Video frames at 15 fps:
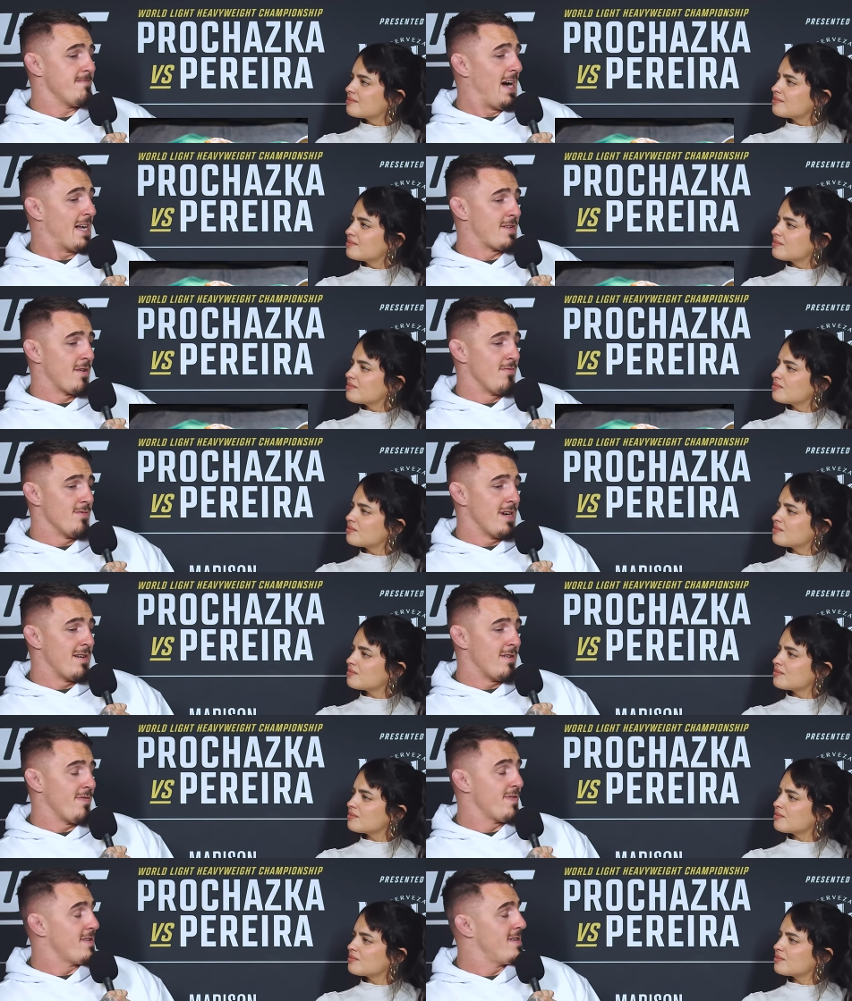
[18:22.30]
Speaker 1: I don't that
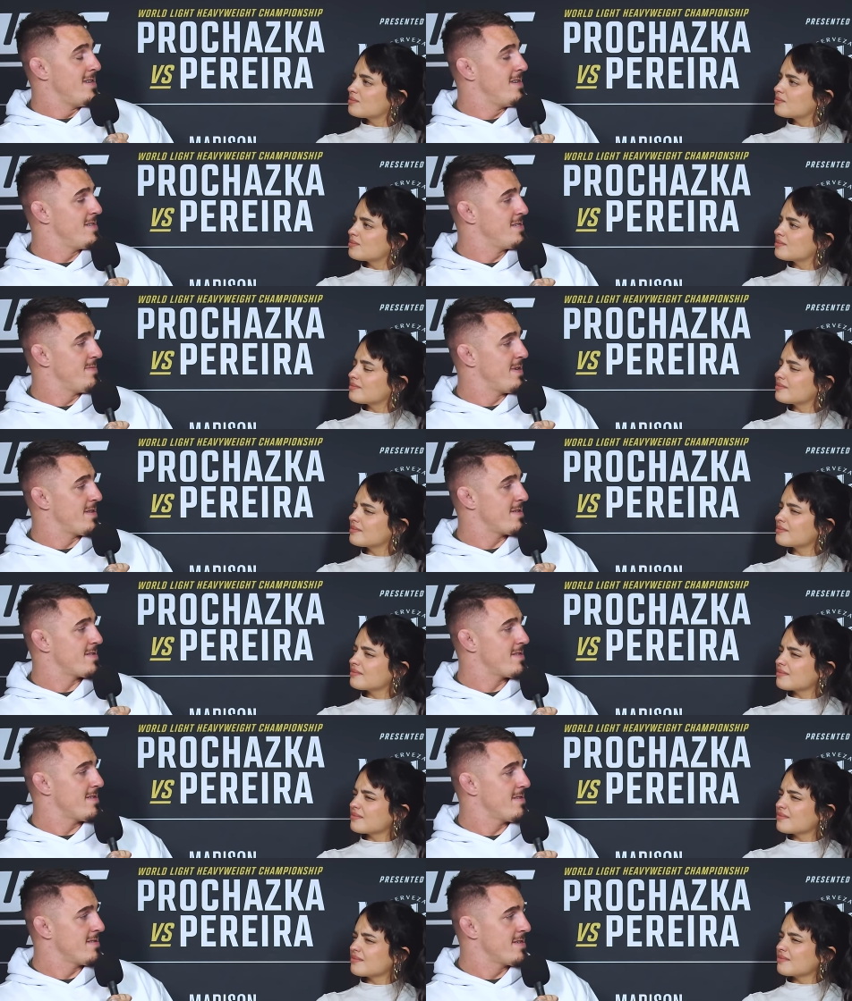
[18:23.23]
often, to be
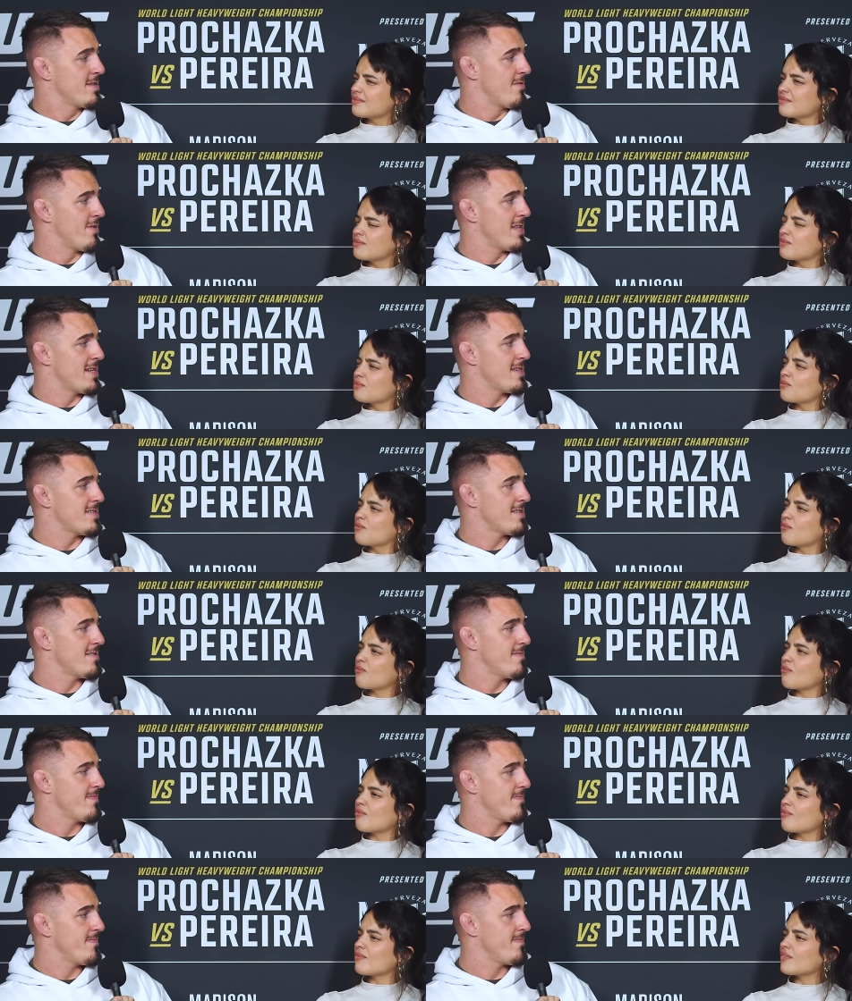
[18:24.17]
honest. Do you know what that is?
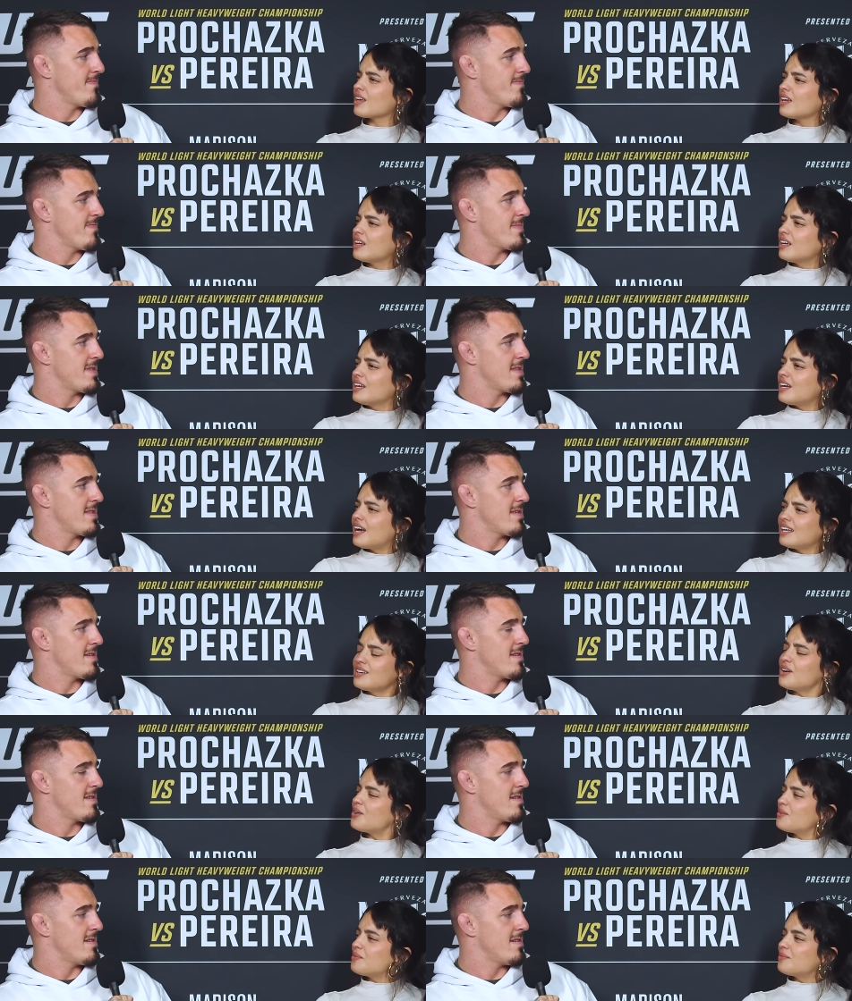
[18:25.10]

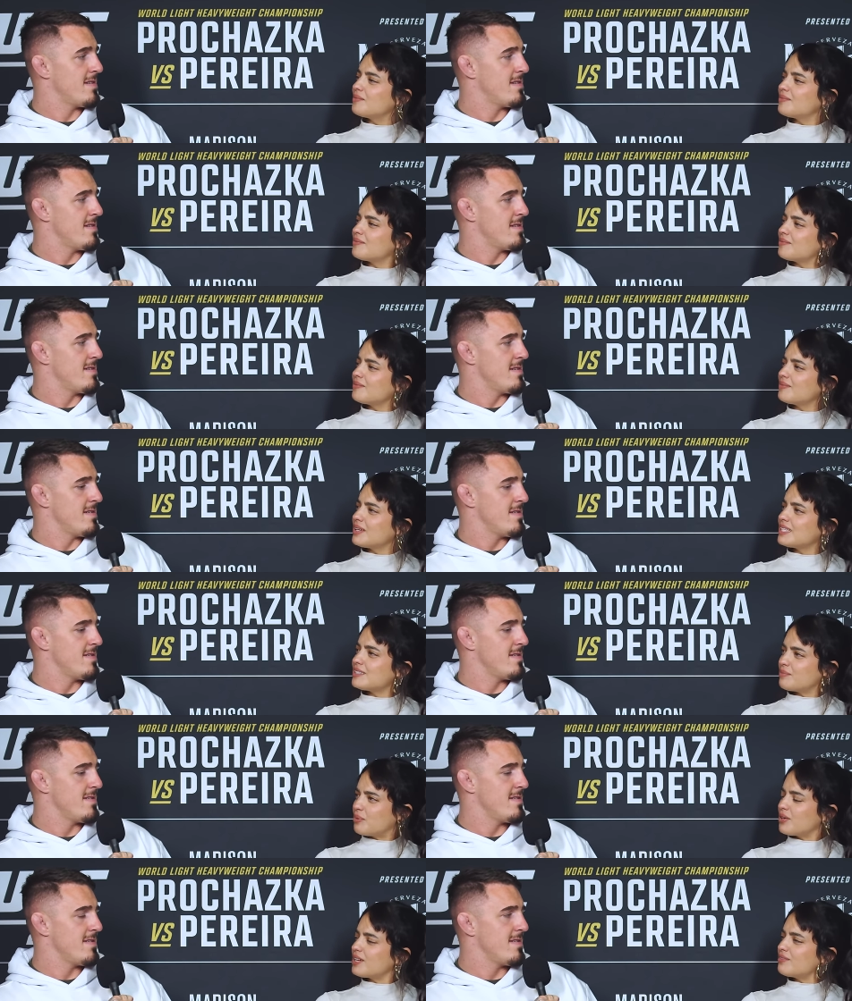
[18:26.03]
Speaker 2: No. It's a
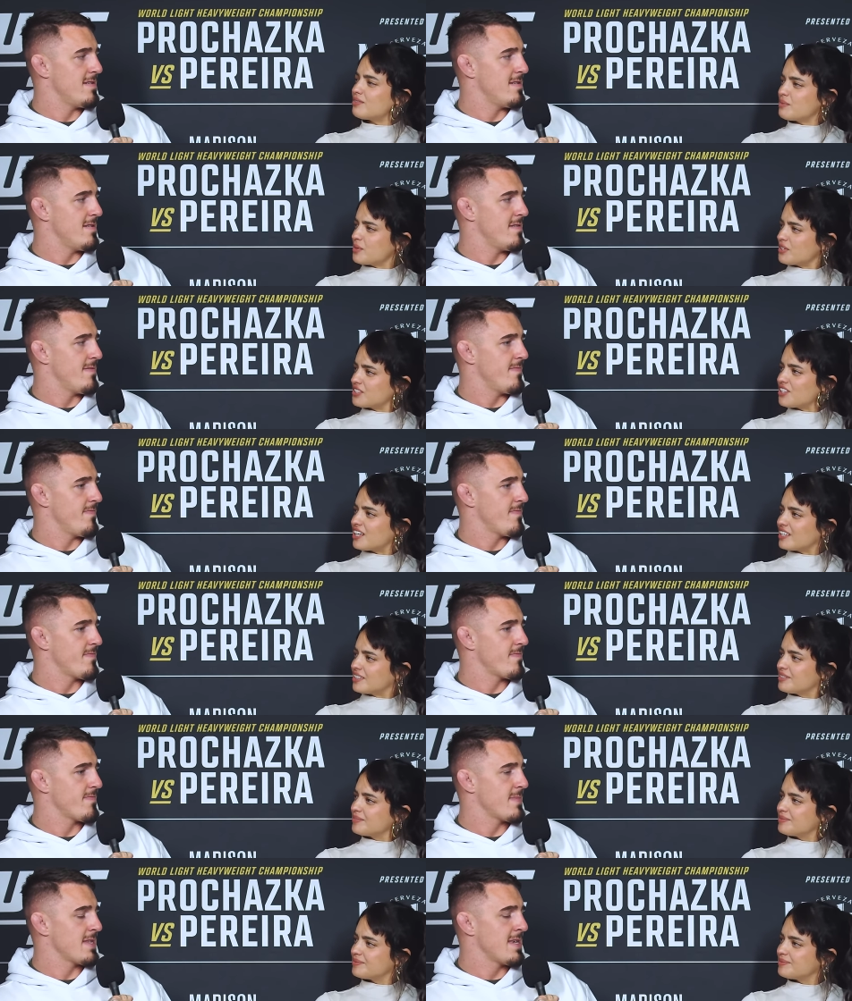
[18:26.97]
pudding from
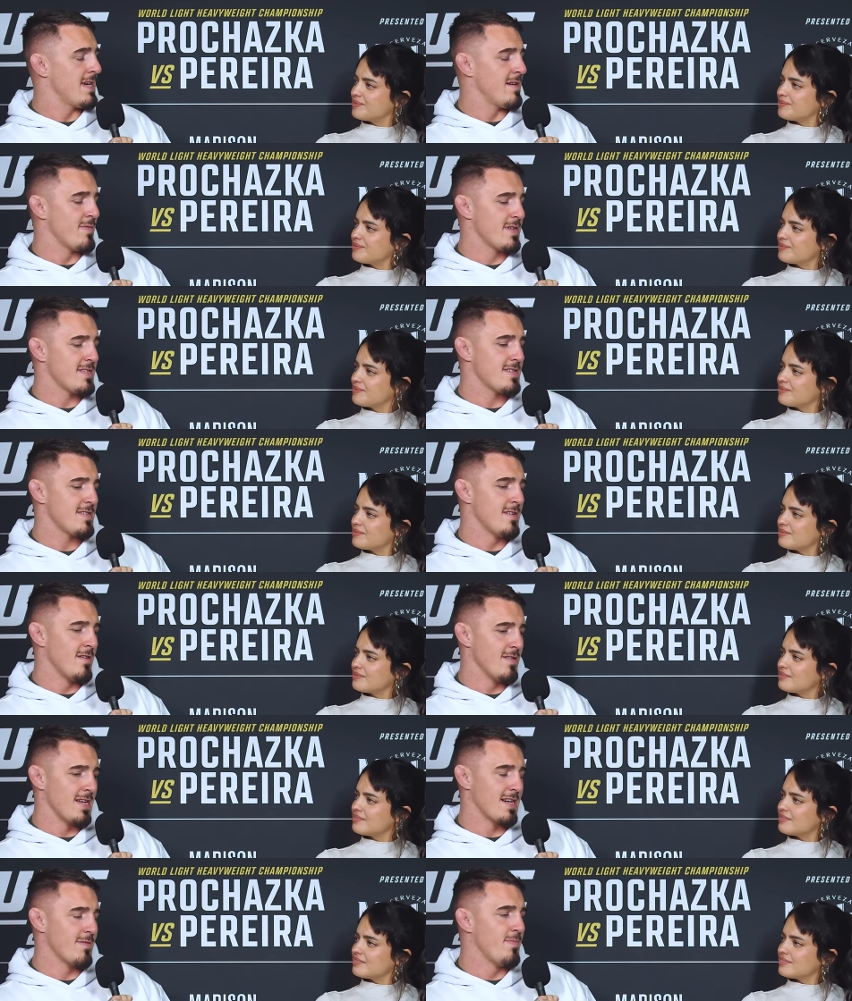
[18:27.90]
Yorkshire.
Speaker 1: Yeah, but it's not
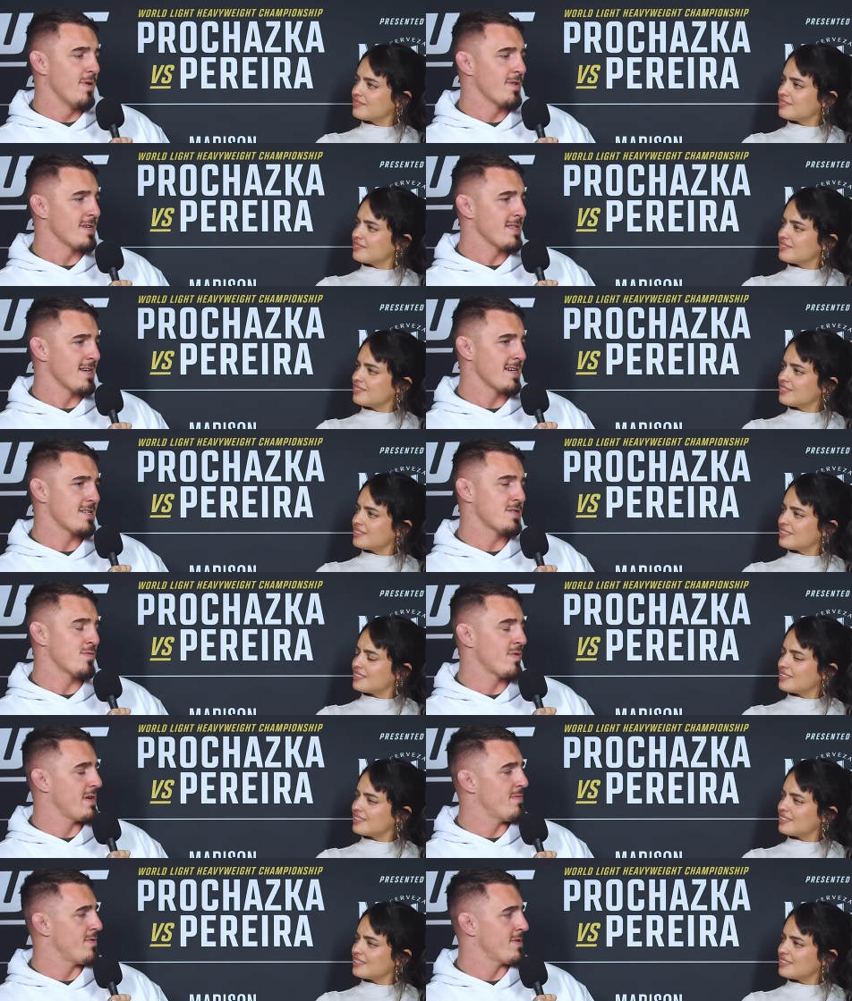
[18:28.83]
like a pudding, like a
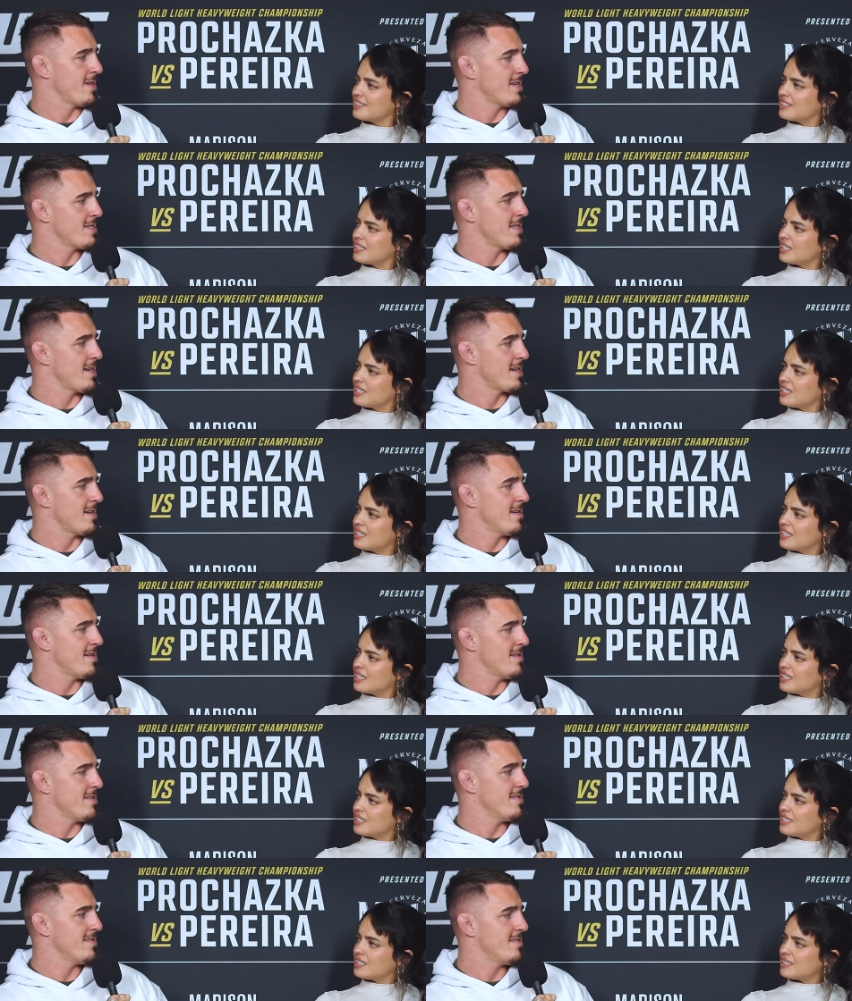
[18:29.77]
sweet pudding. It's like
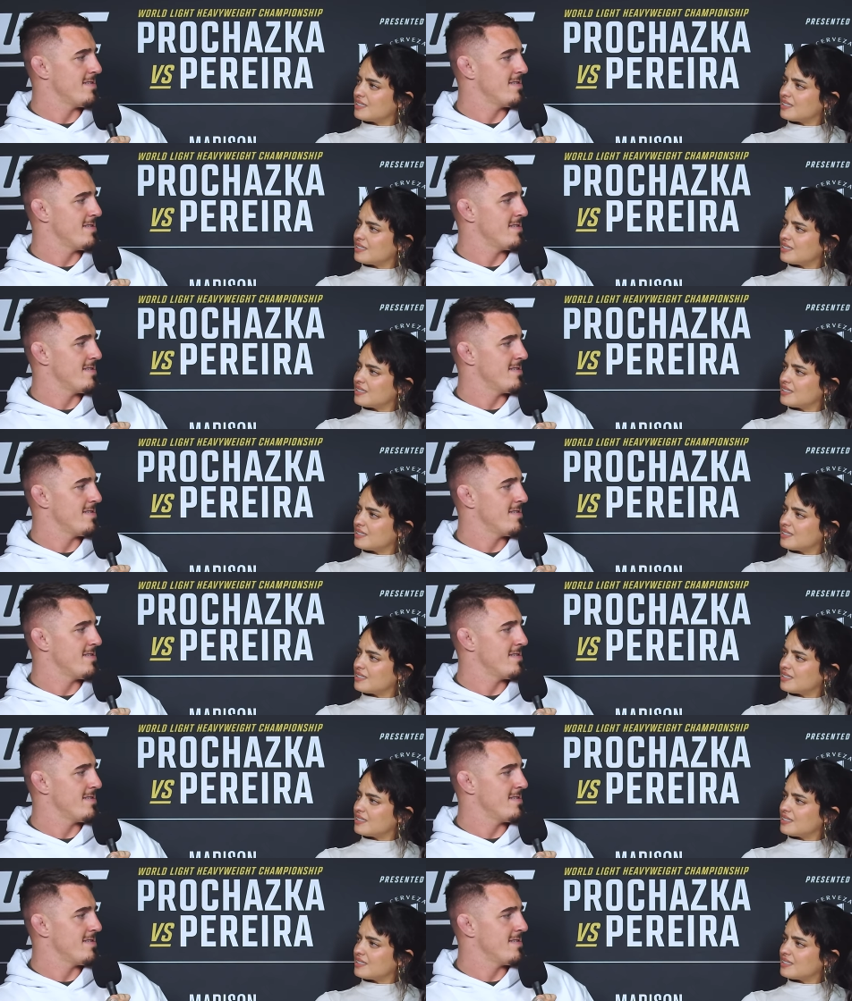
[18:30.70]
a...